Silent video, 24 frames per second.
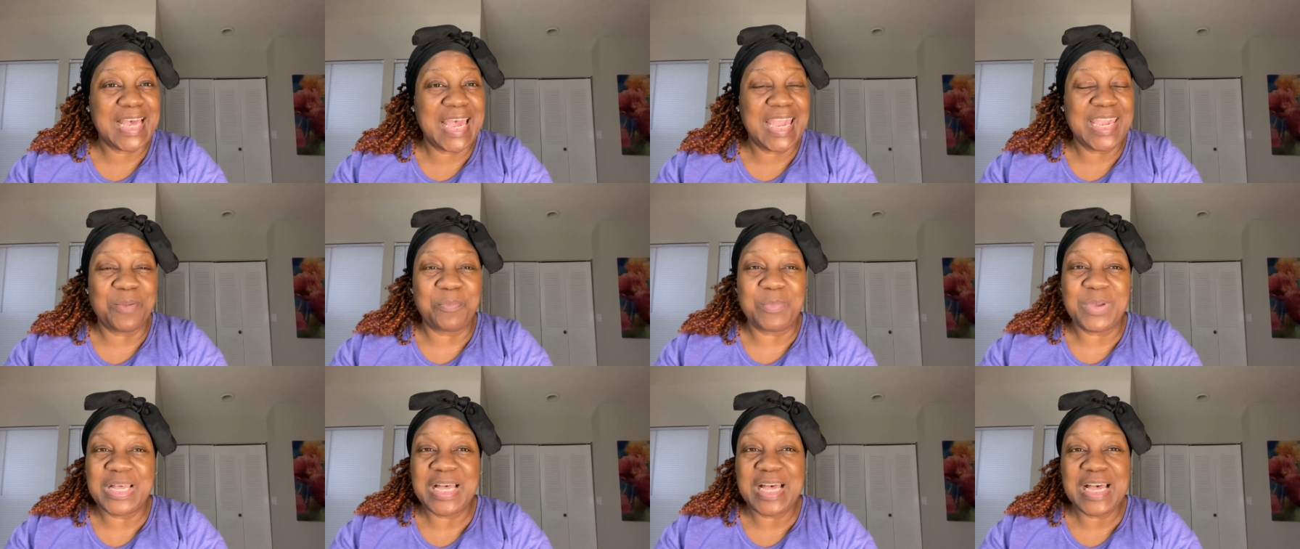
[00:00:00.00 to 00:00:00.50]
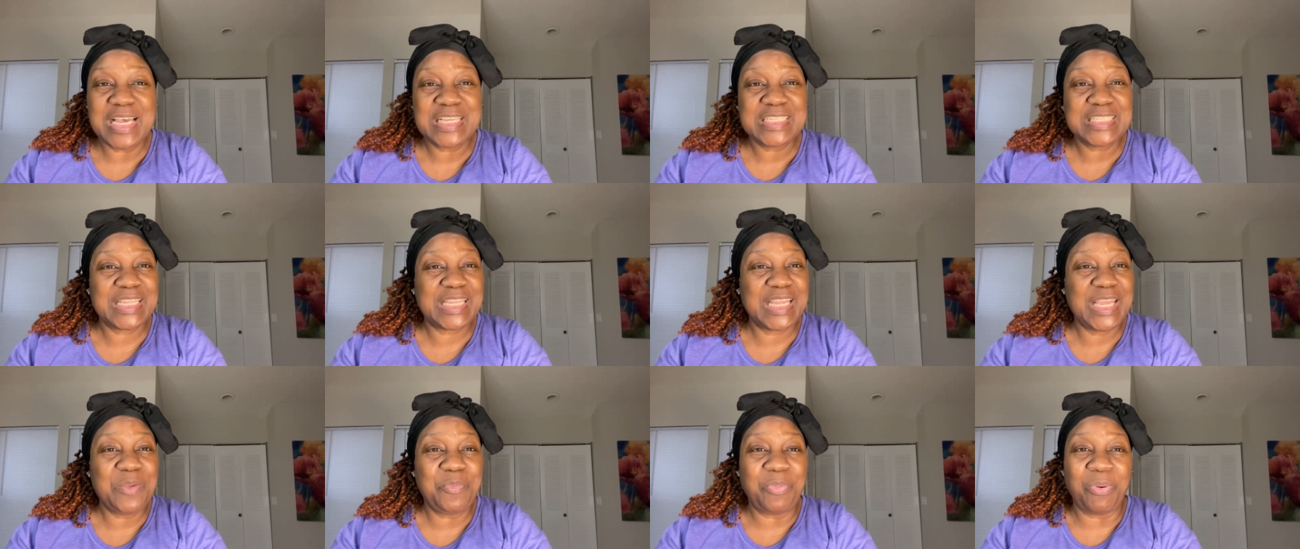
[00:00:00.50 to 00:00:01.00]
I am
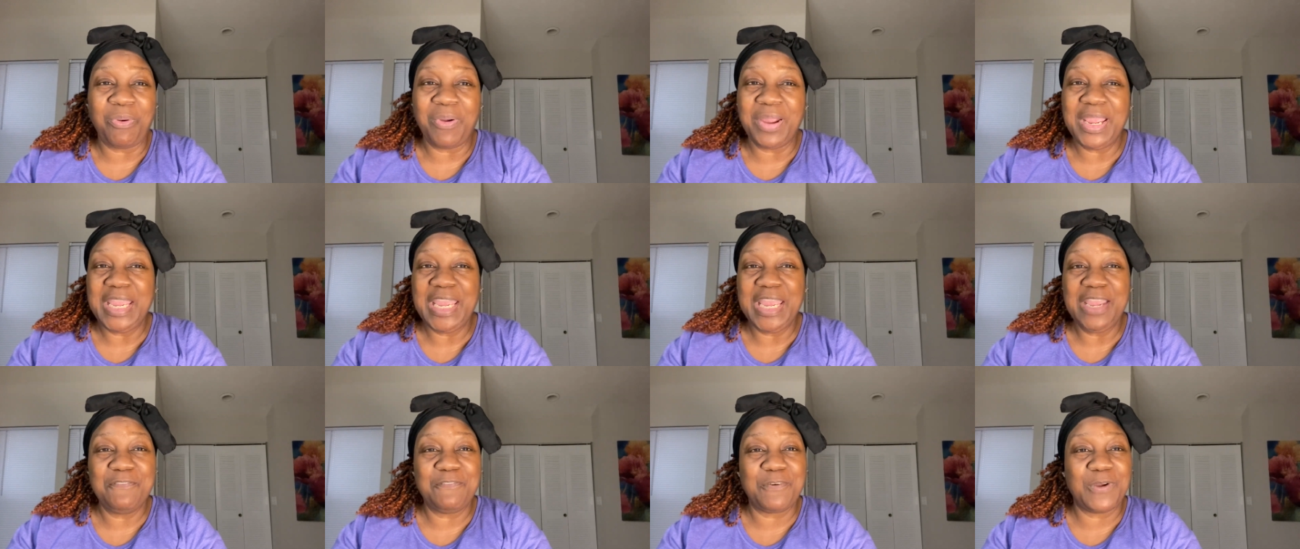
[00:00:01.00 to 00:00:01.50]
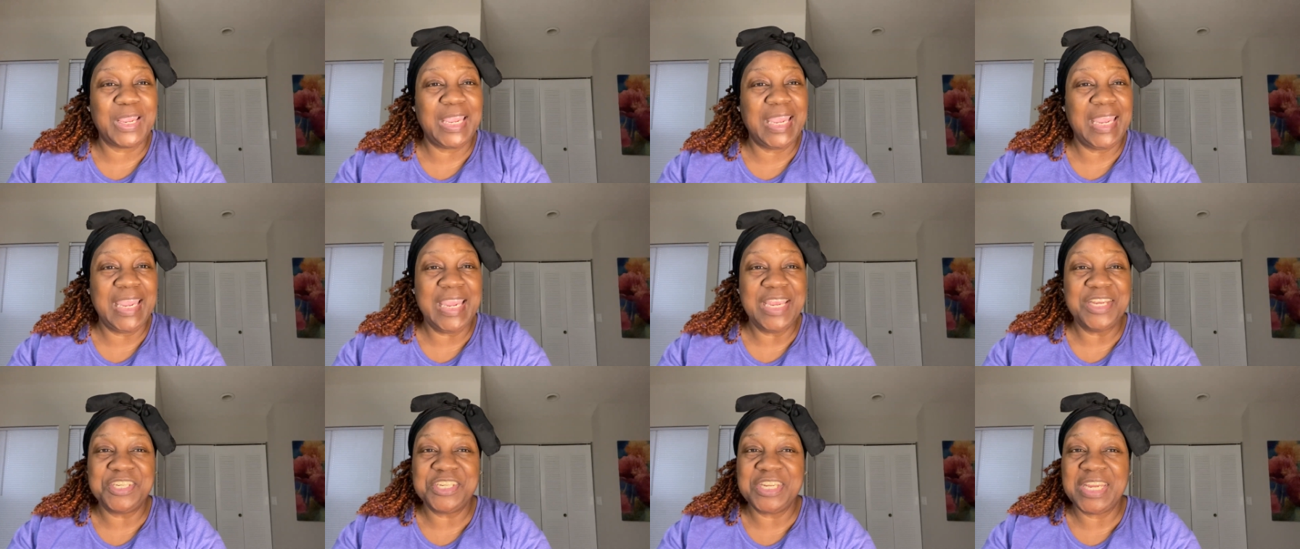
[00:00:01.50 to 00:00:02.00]
constantly praying for
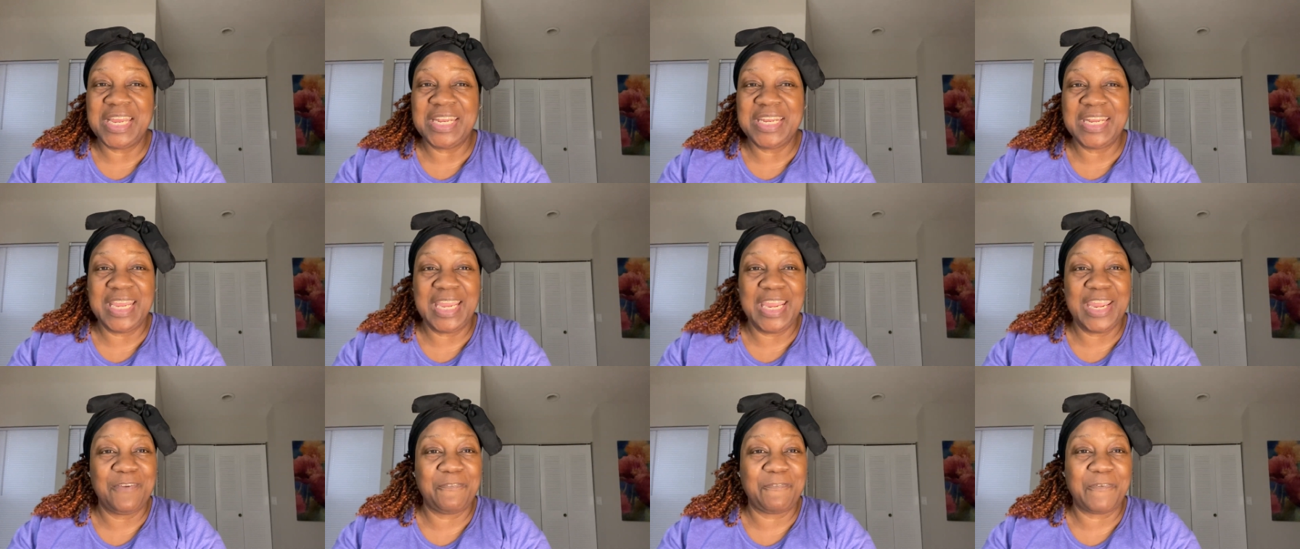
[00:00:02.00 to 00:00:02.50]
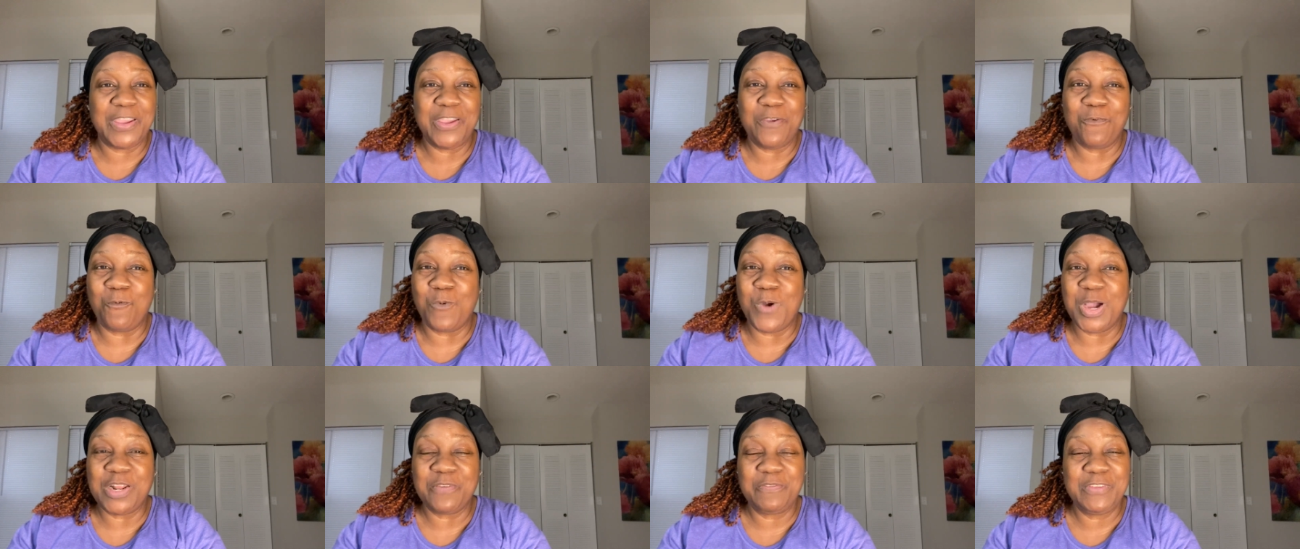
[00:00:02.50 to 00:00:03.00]
each and every
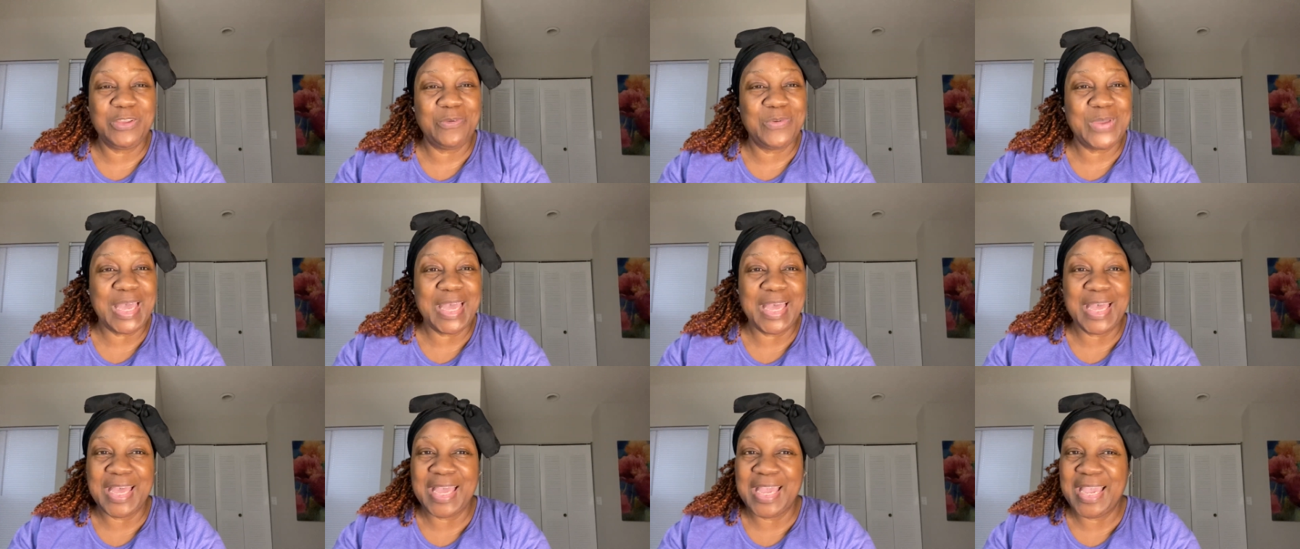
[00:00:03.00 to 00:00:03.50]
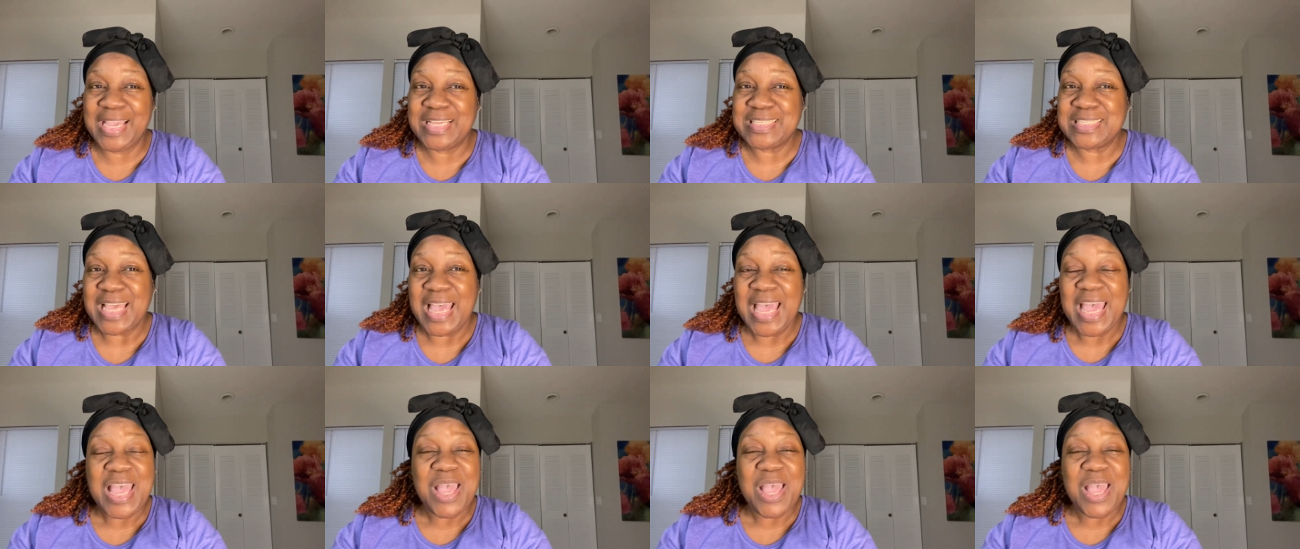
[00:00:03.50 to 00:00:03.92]
one of you guys.